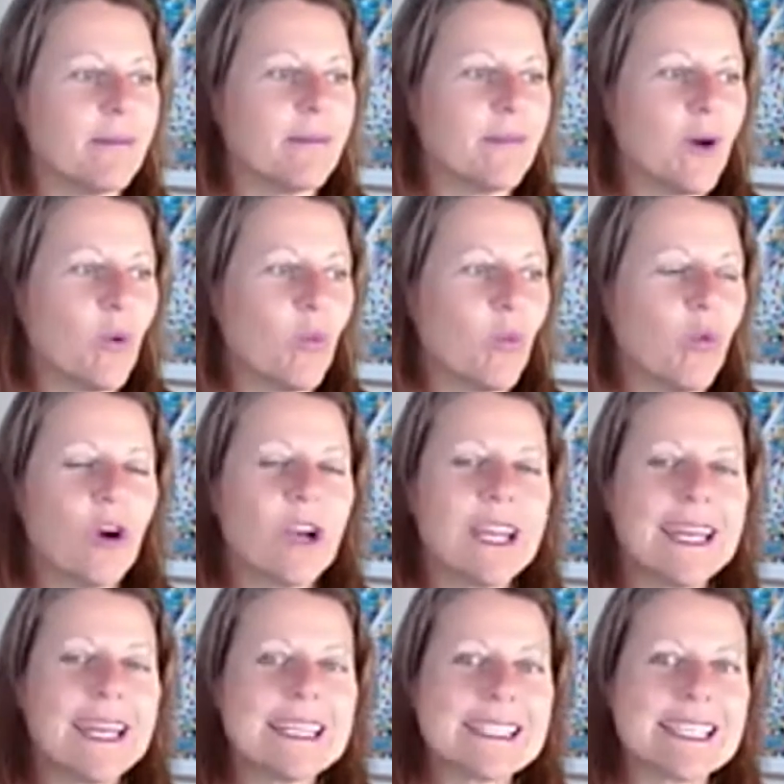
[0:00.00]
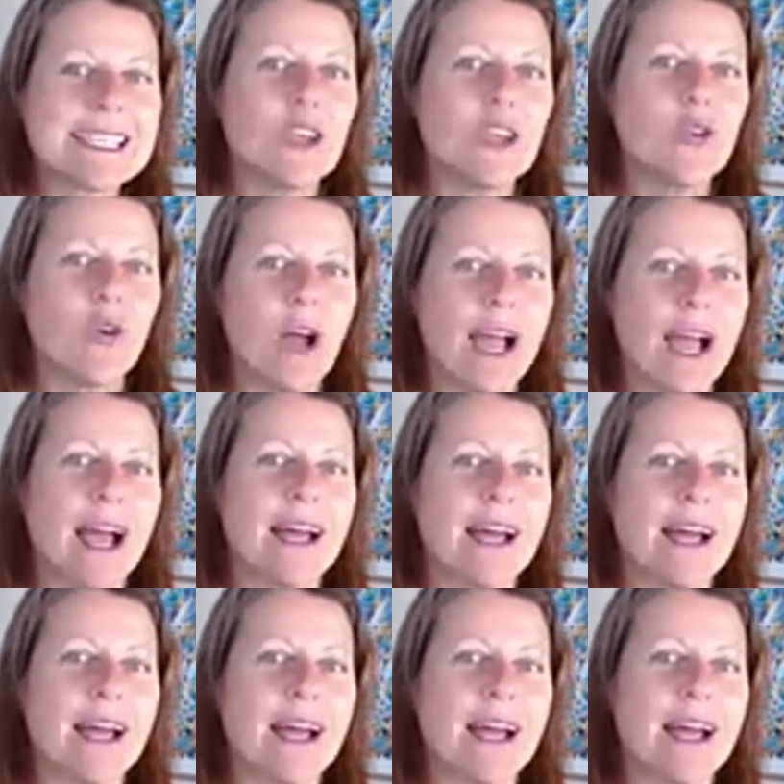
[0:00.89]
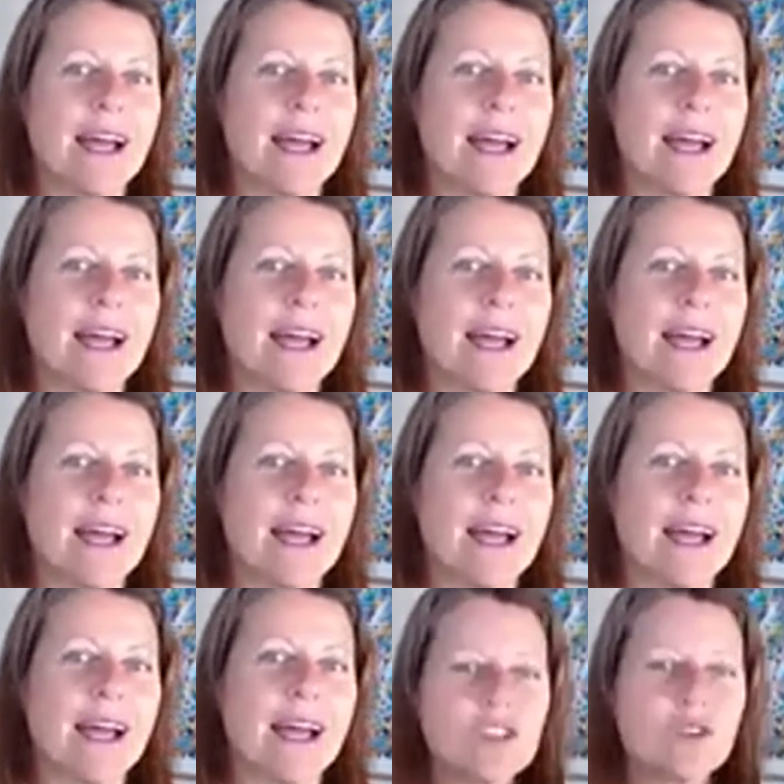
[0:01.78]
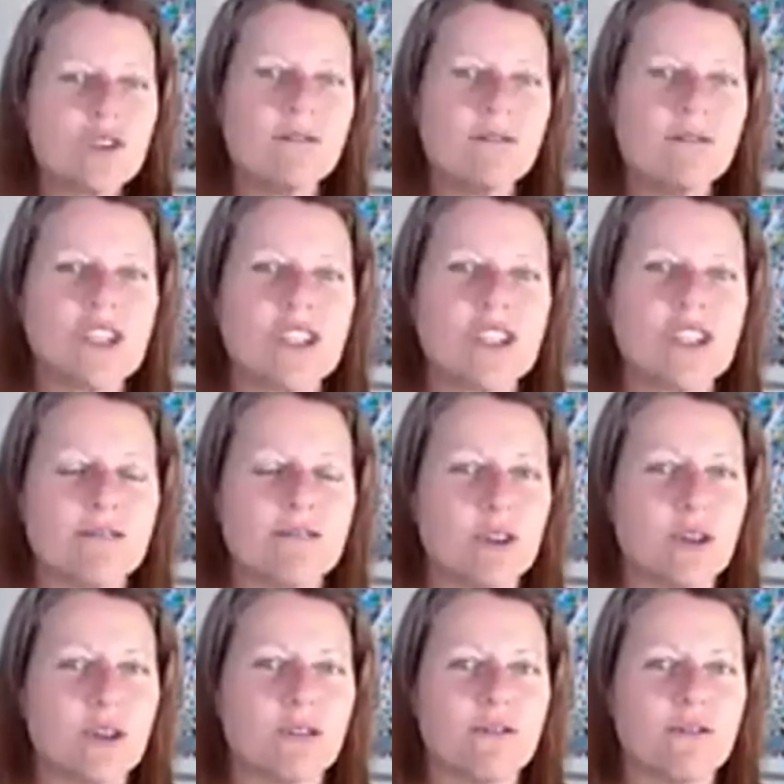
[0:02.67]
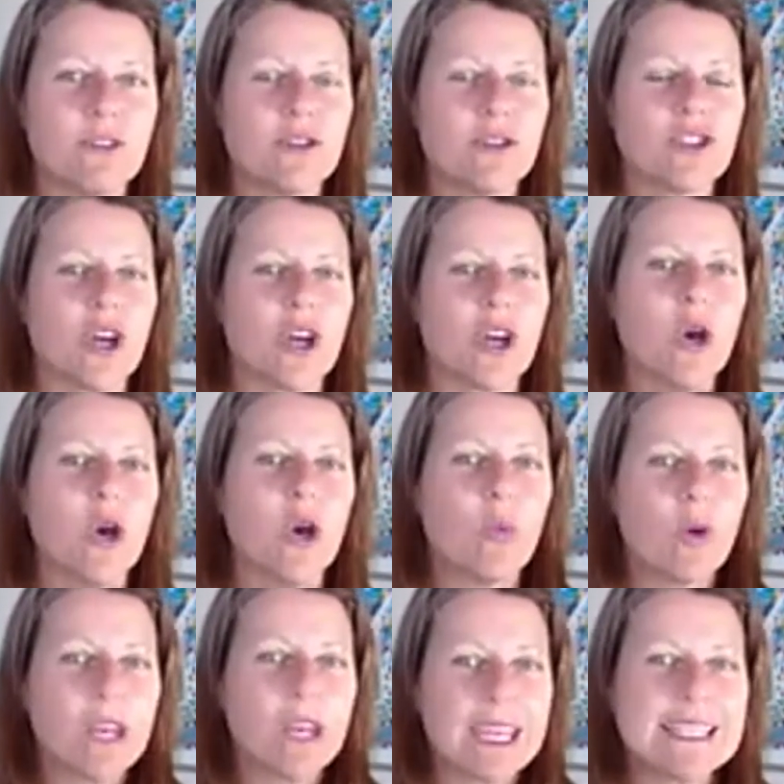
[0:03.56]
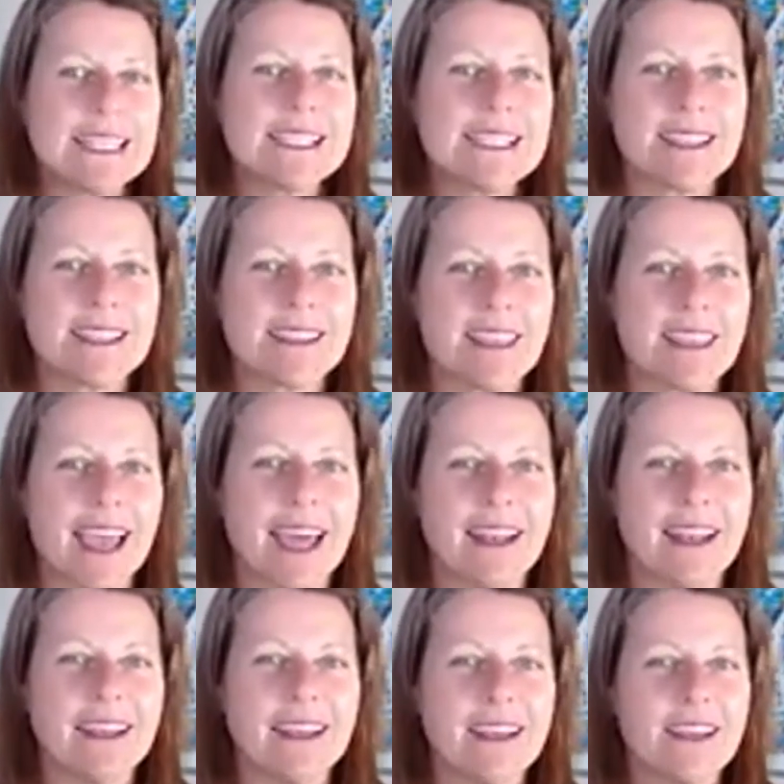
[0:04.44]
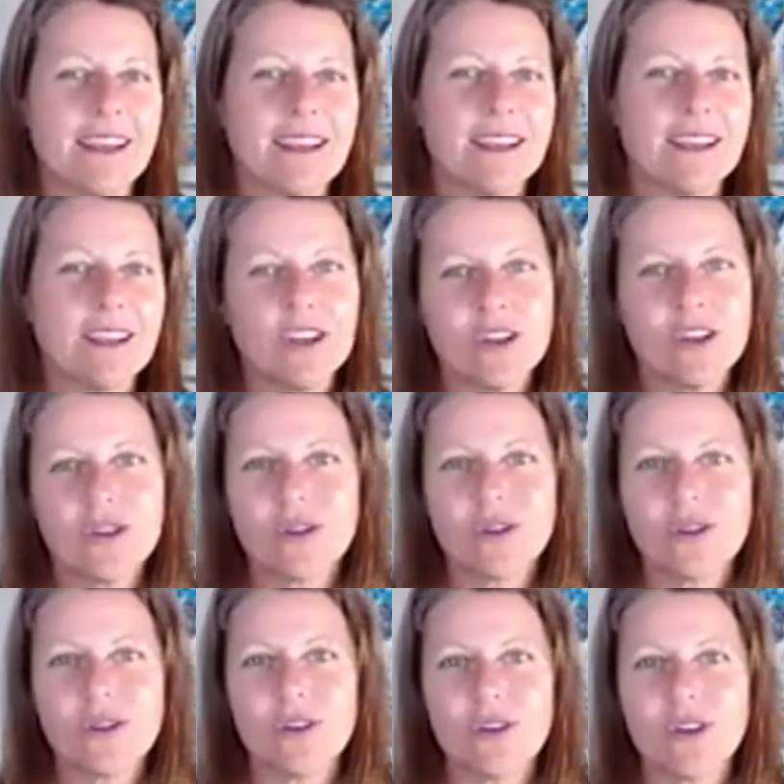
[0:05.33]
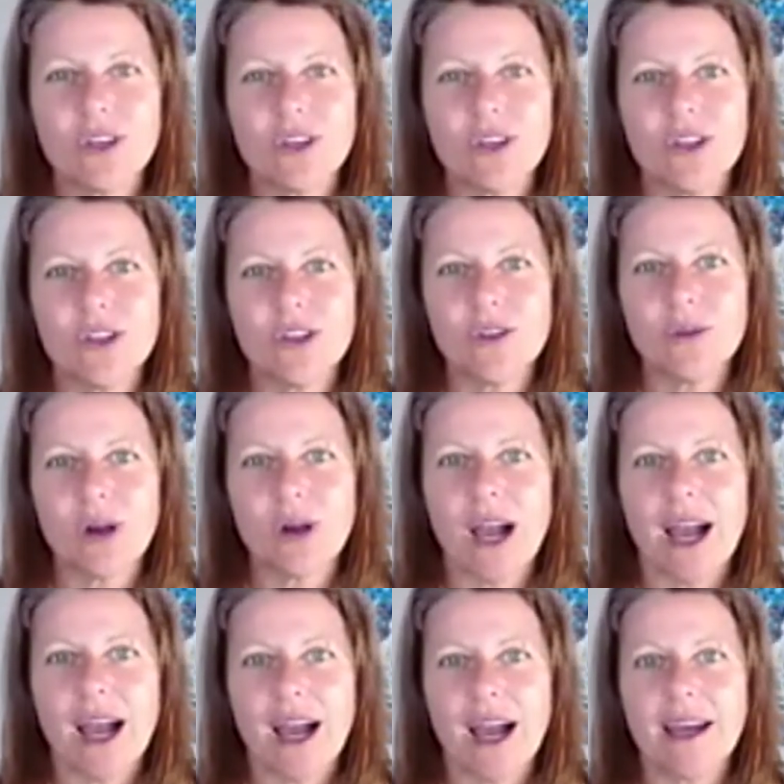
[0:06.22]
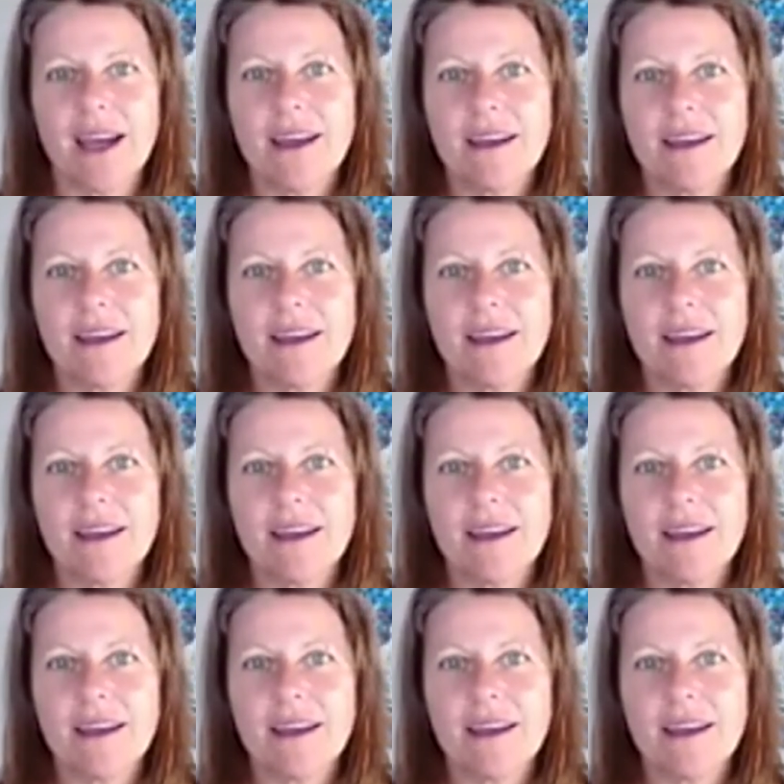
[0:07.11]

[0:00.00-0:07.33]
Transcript: what it is that your heart desires. What is your vision for your future? What is it that you are